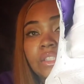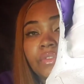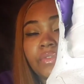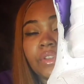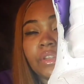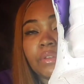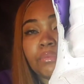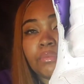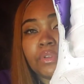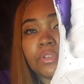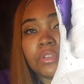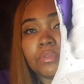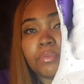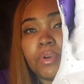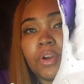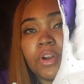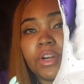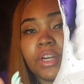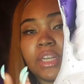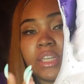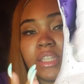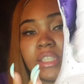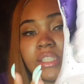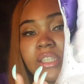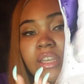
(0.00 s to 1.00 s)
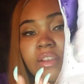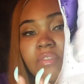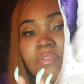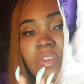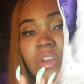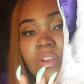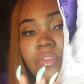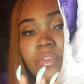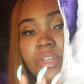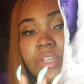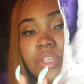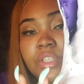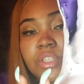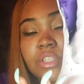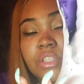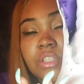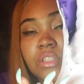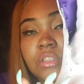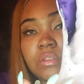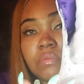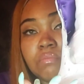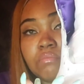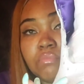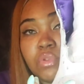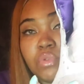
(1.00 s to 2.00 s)
For the most part, it is a very
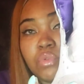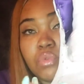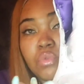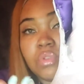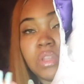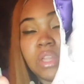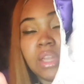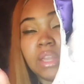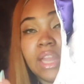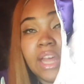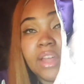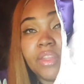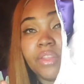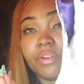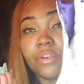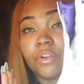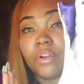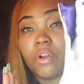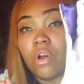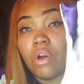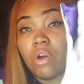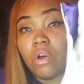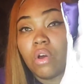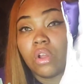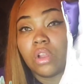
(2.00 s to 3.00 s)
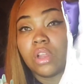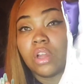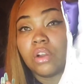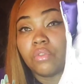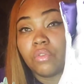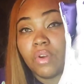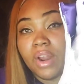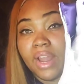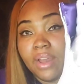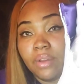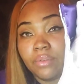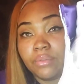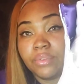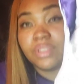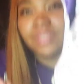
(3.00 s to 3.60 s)
smooth leather all around.